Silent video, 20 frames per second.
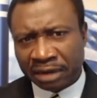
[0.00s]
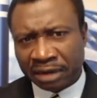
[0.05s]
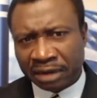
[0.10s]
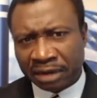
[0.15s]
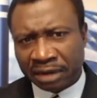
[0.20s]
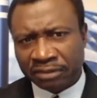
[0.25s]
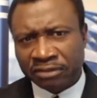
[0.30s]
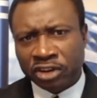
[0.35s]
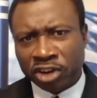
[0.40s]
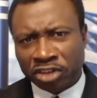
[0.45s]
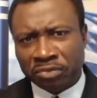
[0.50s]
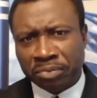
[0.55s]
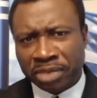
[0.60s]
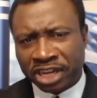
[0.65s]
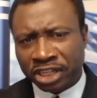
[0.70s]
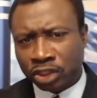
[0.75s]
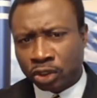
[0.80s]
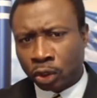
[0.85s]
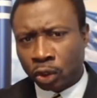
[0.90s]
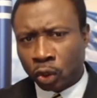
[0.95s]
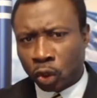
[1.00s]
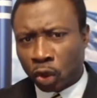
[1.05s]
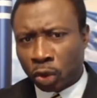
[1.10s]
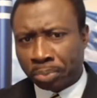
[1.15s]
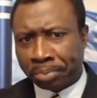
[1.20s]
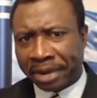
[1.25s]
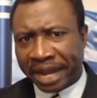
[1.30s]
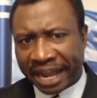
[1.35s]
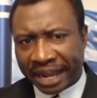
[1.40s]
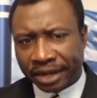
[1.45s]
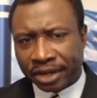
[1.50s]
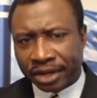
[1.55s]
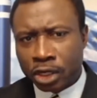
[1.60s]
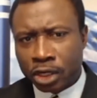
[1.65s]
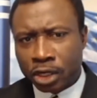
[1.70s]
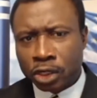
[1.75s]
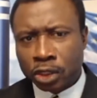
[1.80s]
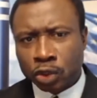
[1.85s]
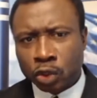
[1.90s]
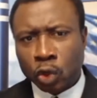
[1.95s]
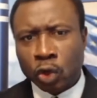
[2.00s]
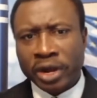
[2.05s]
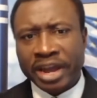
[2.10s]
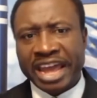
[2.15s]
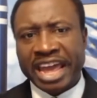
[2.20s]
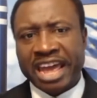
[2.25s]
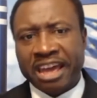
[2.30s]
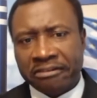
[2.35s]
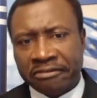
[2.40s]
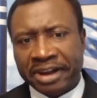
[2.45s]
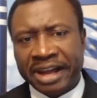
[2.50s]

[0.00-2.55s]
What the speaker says: this interim government to look back